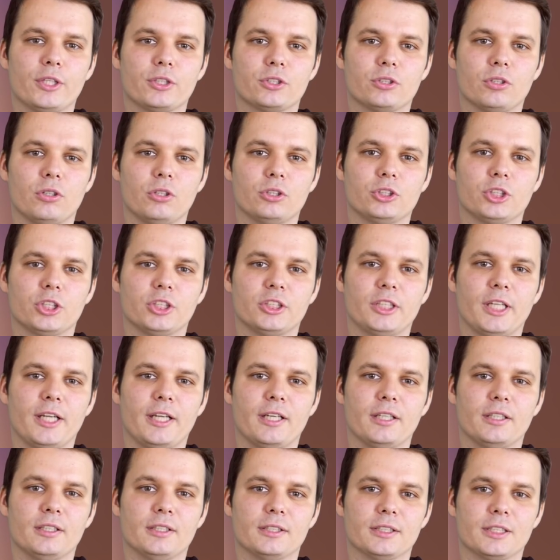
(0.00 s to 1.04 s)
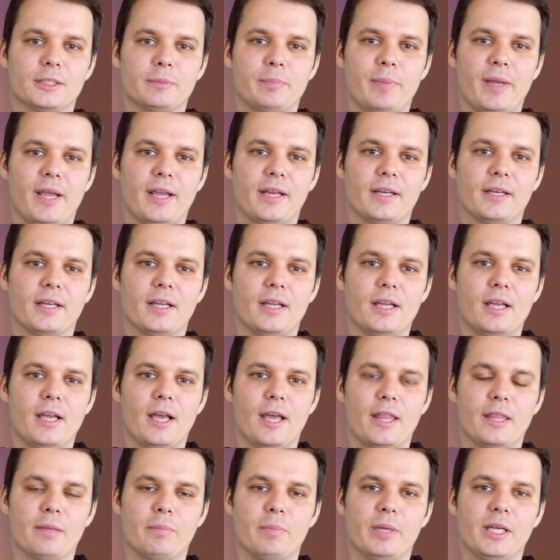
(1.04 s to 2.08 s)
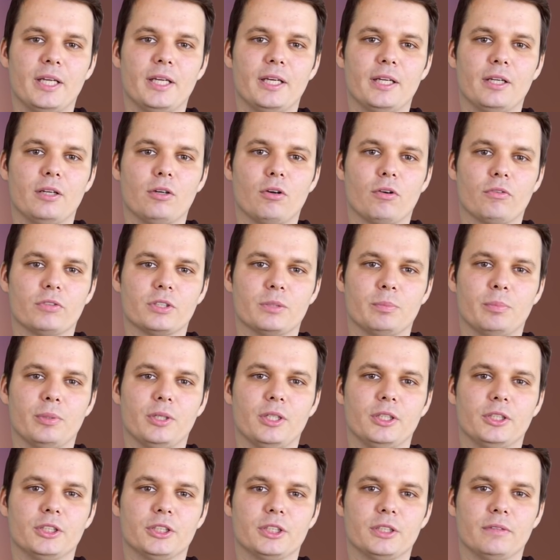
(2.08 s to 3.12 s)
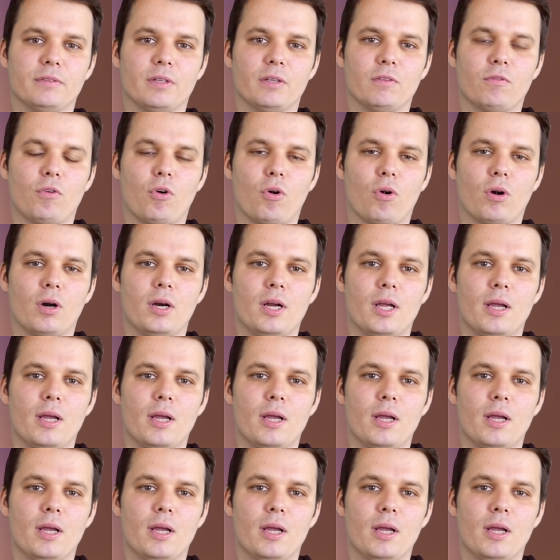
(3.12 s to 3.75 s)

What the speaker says: soldier taken in Spain at the beginning of Spanish Civil War